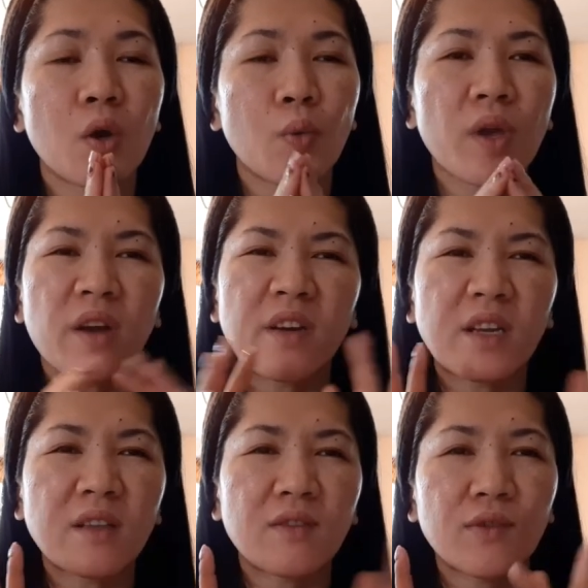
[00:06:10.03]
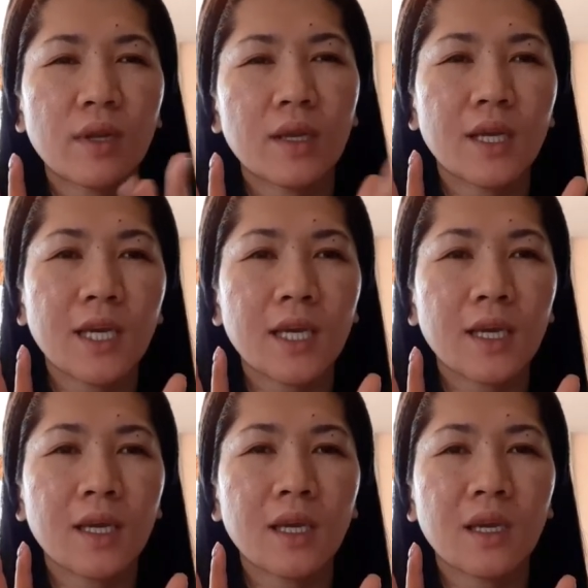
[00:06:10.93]
we are not
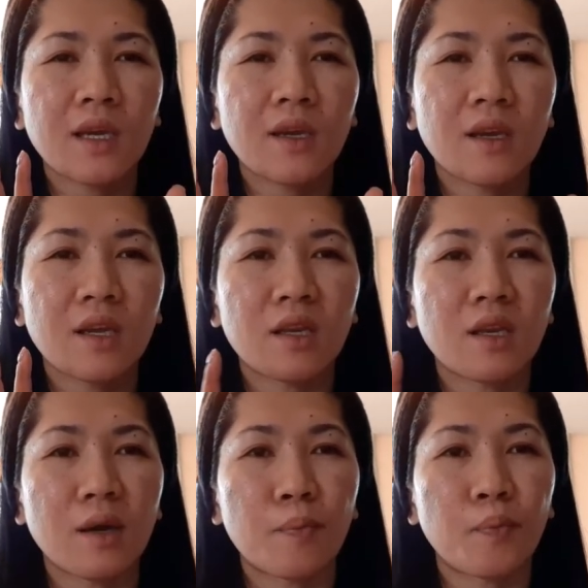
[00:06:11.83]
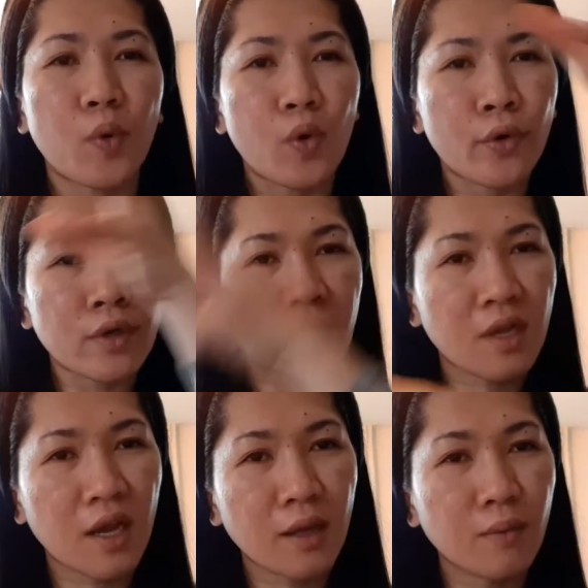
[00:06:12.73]
really in the poor
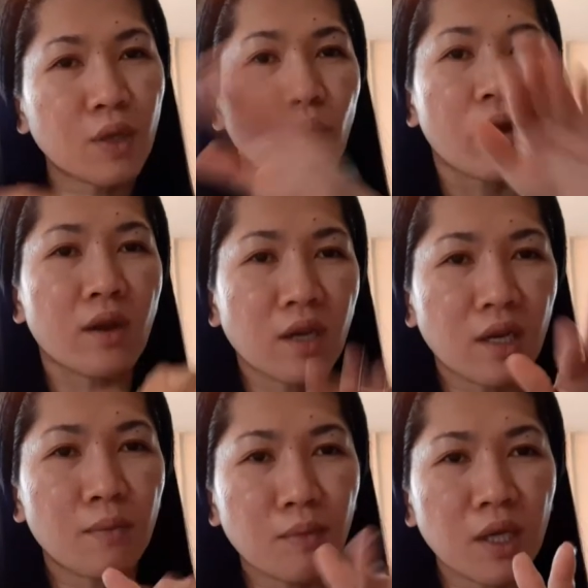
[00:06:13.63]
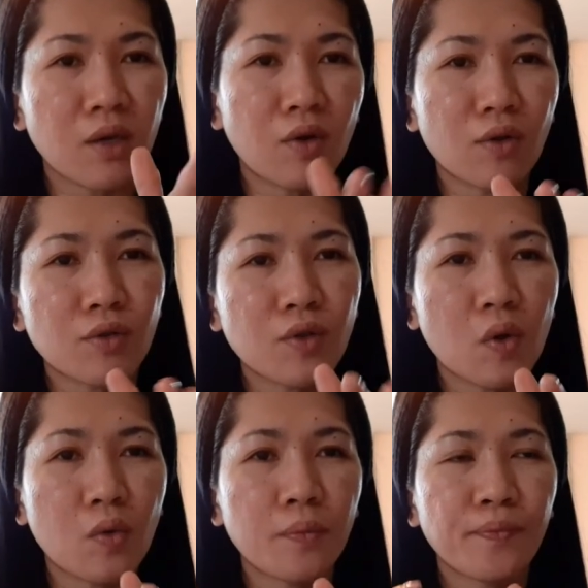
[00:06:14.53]
side, but we are in the middle,
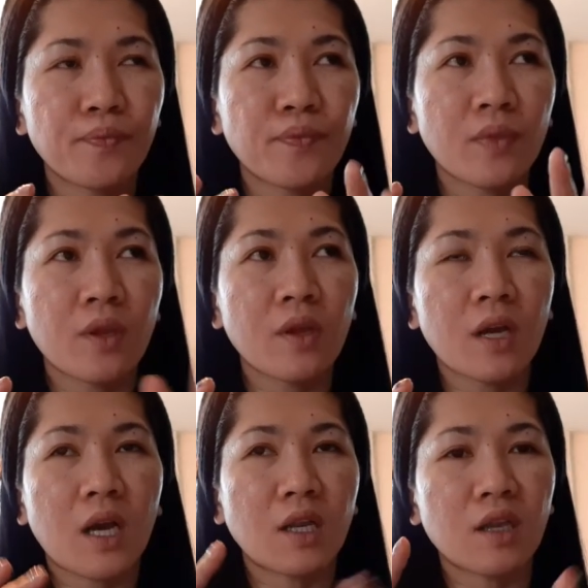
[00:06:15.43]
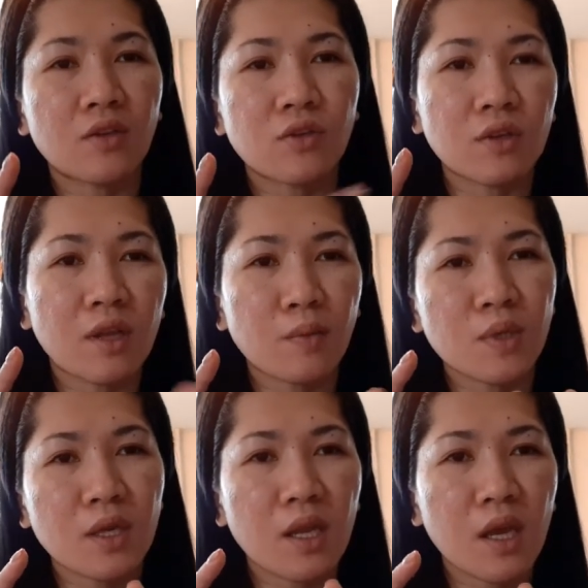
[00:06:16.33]
so can eat 3 times
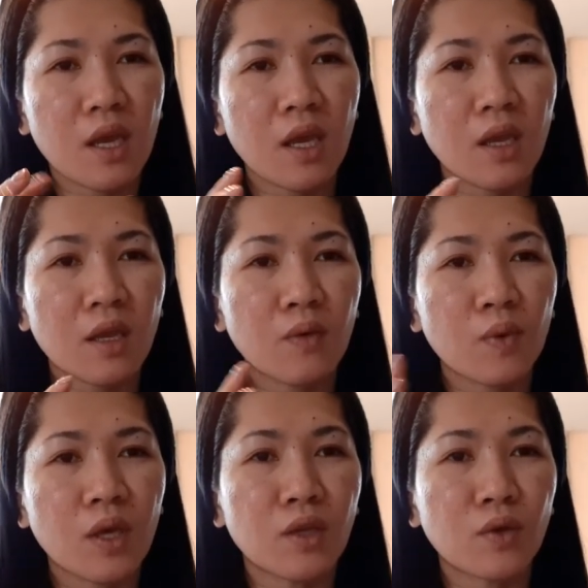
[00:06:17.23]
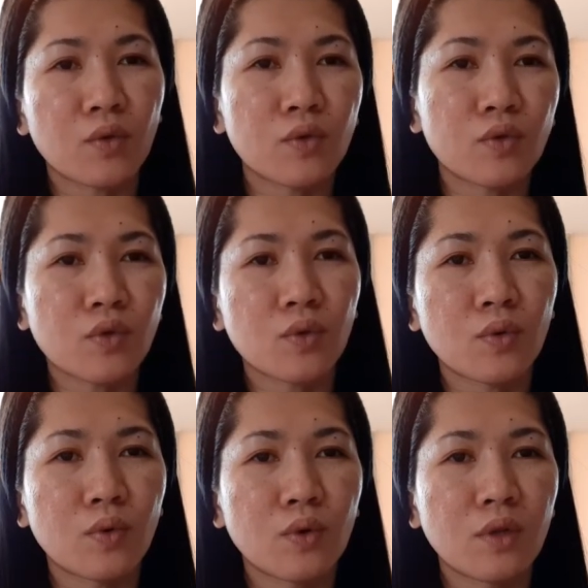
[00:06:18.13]
a day, we can go to
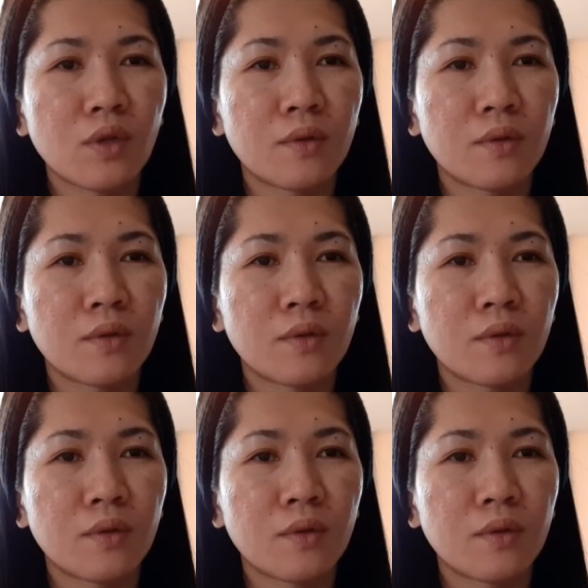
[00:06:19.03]
school,